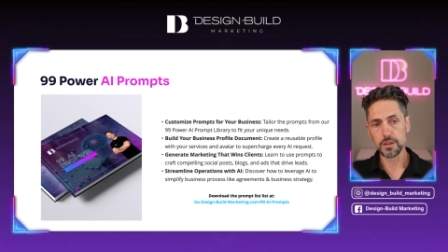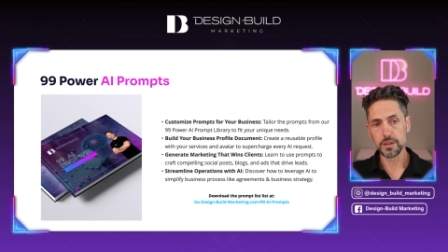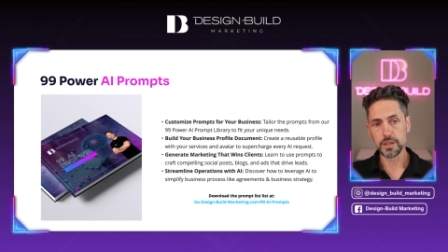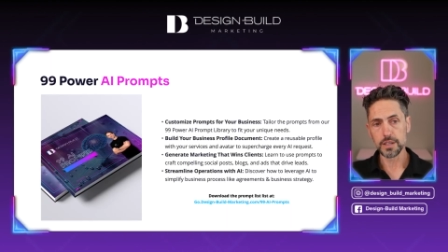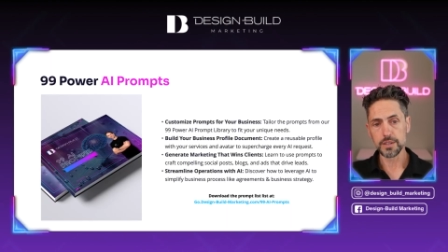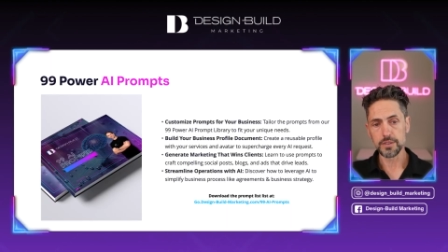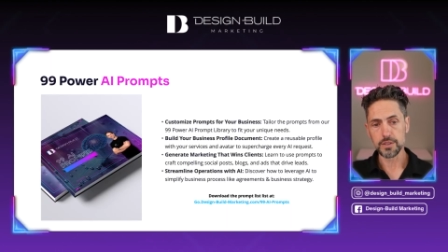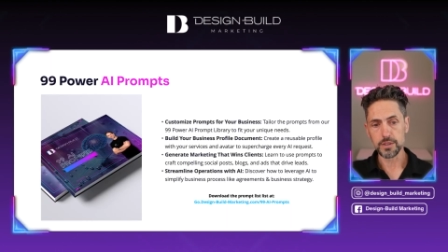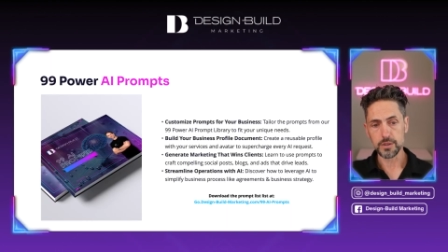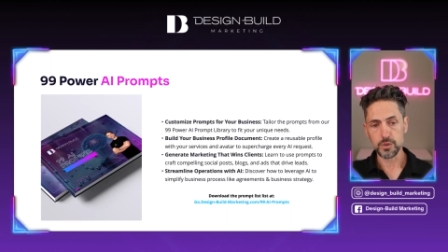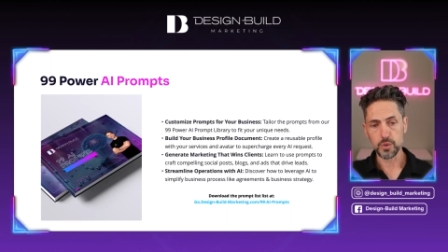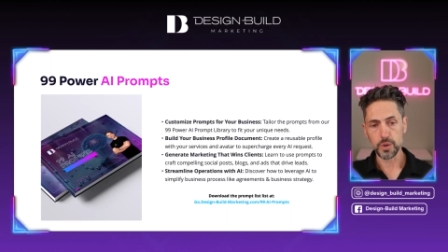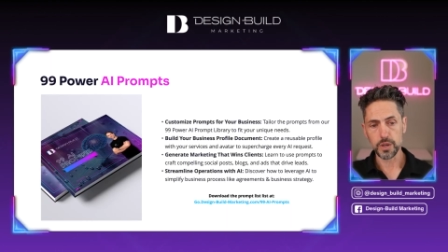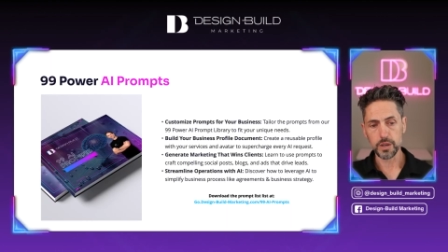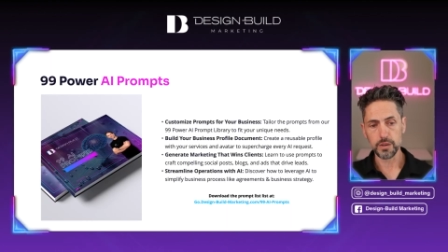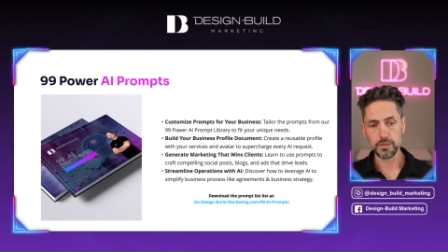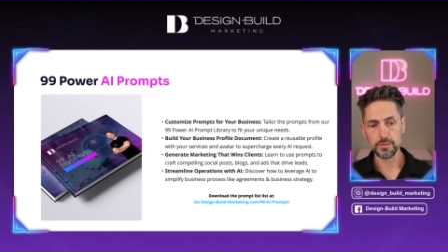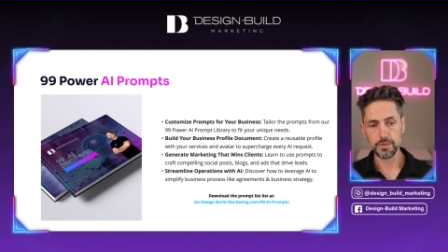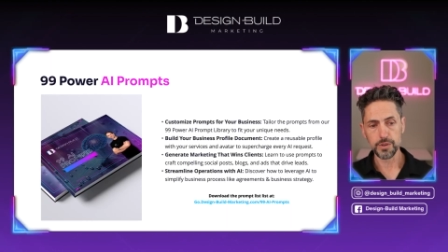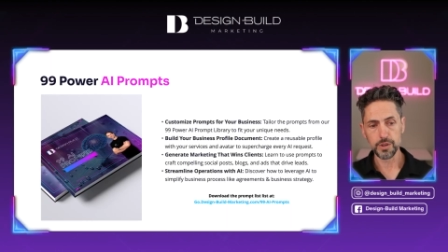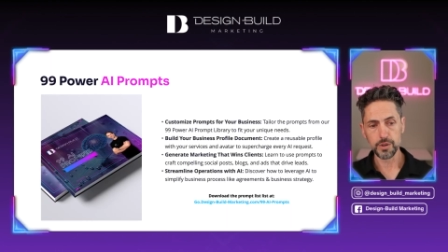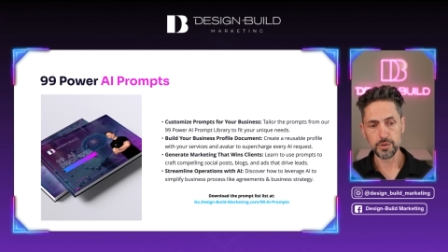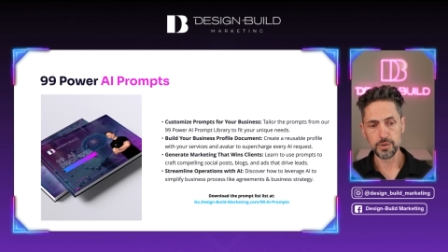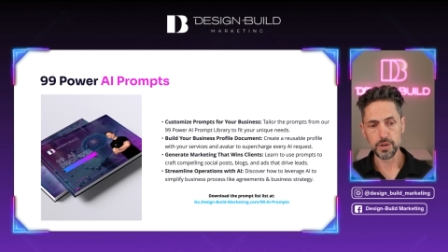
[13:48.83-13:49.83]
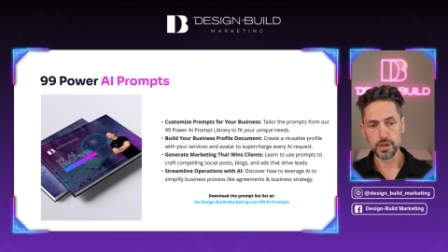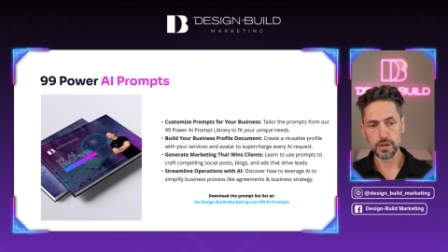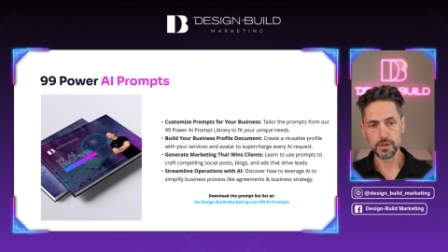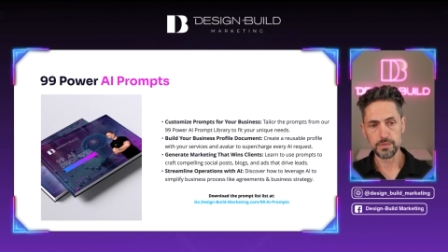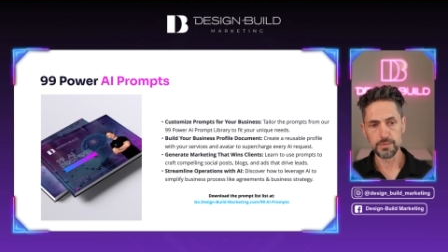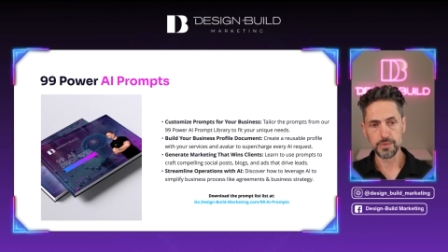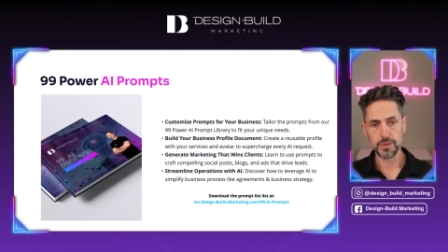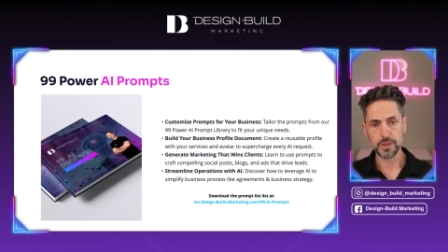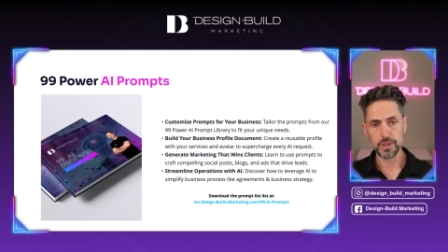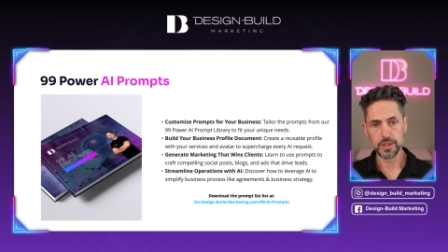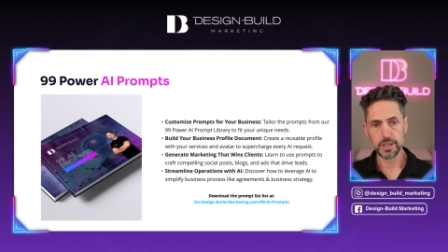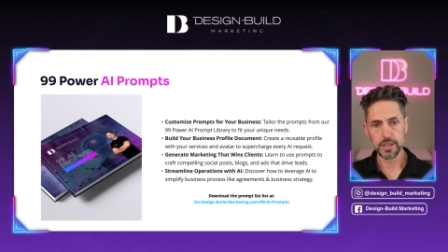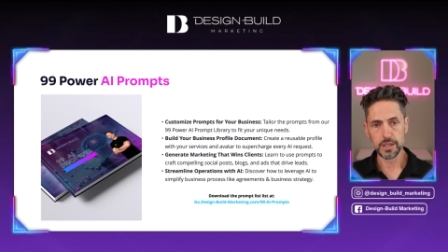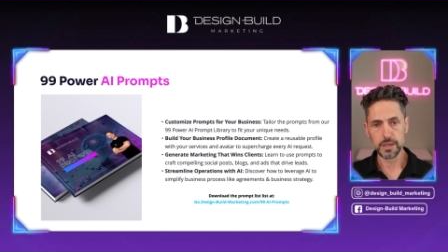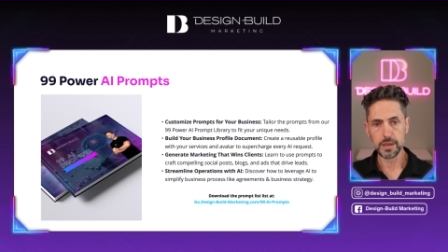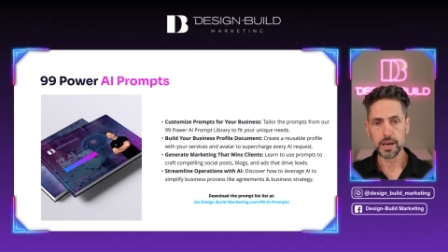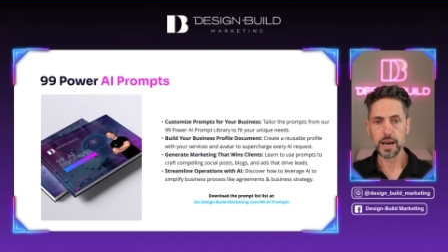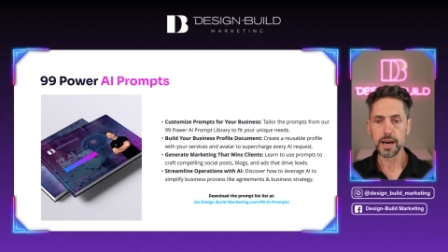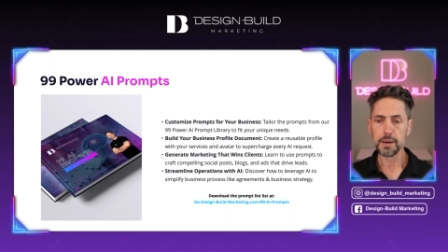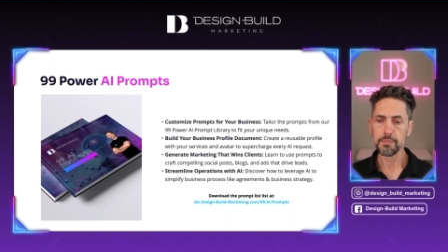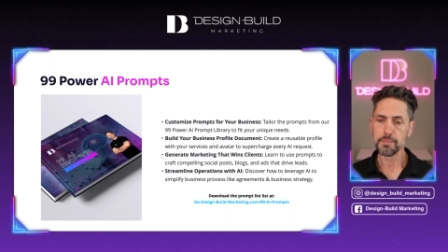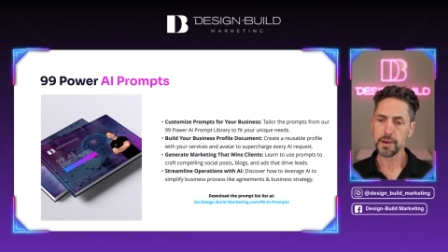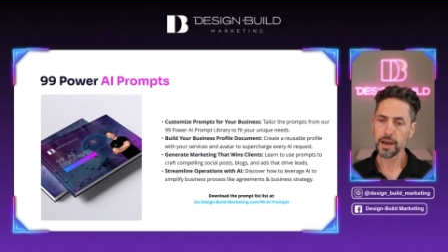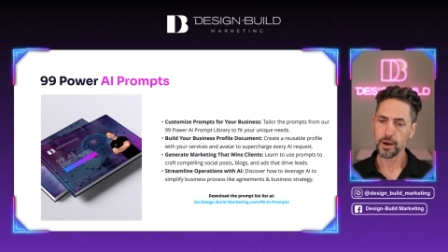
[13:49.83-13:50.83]
is a quick view of the
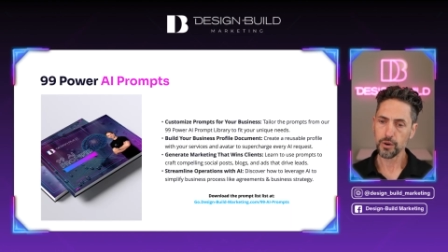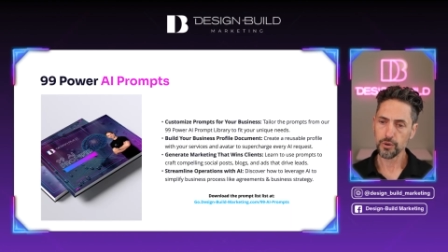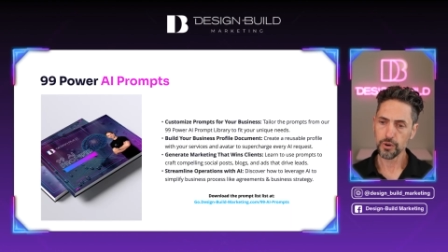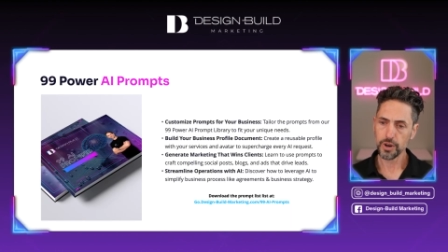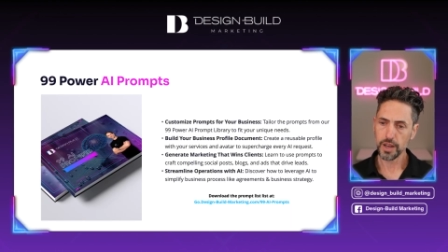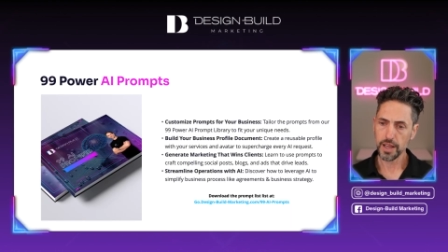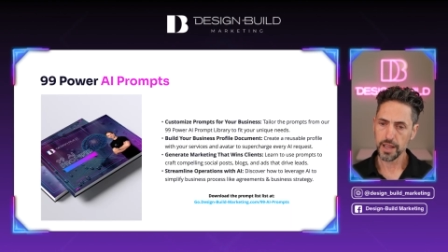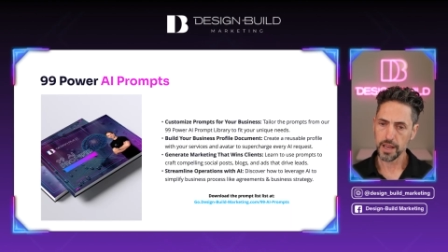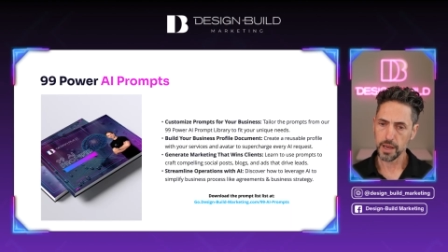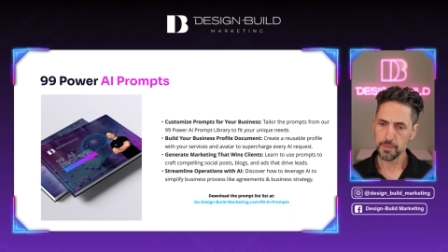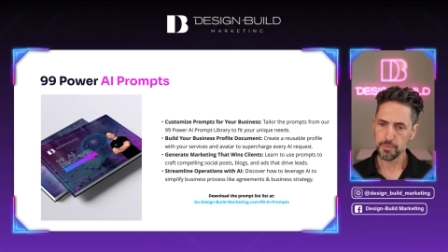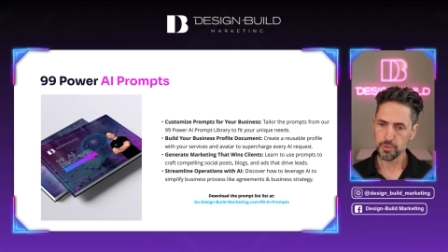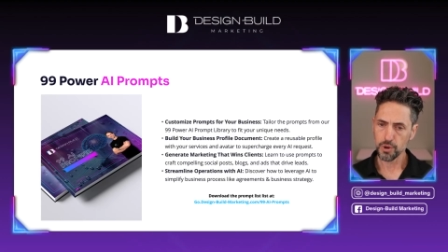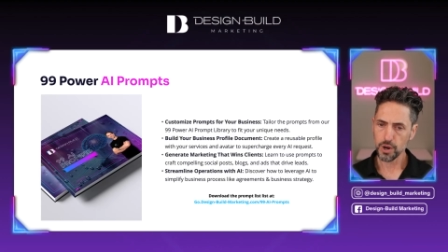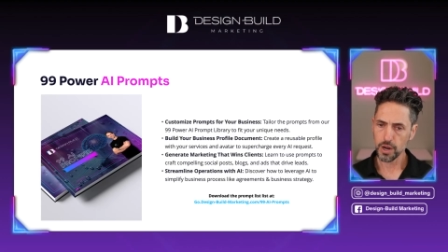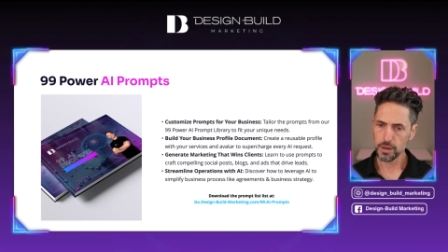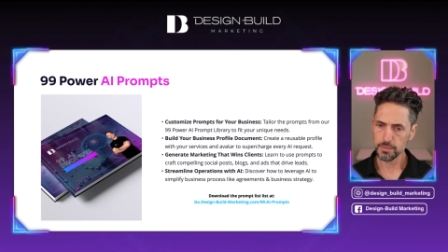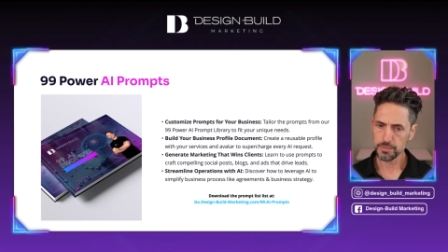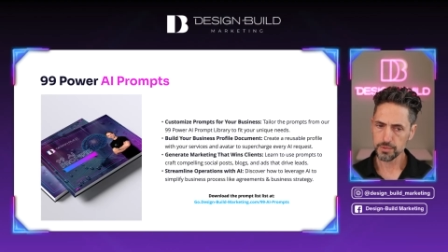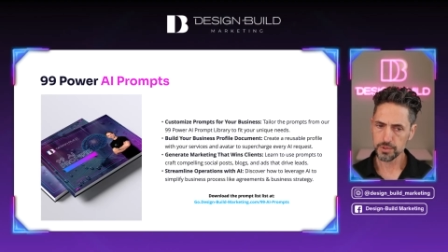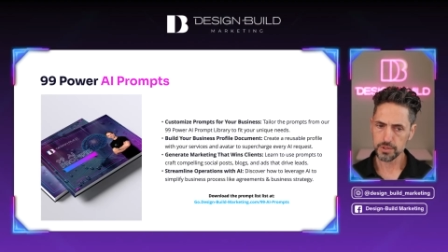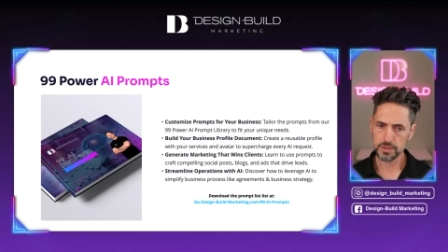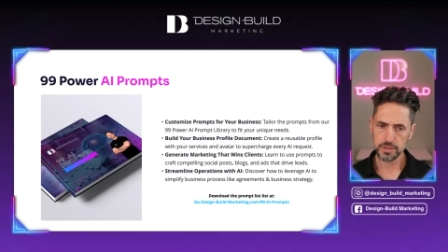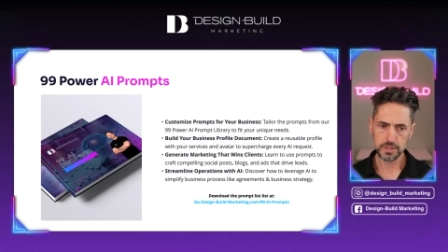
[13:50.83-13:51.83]
Power AI prompts.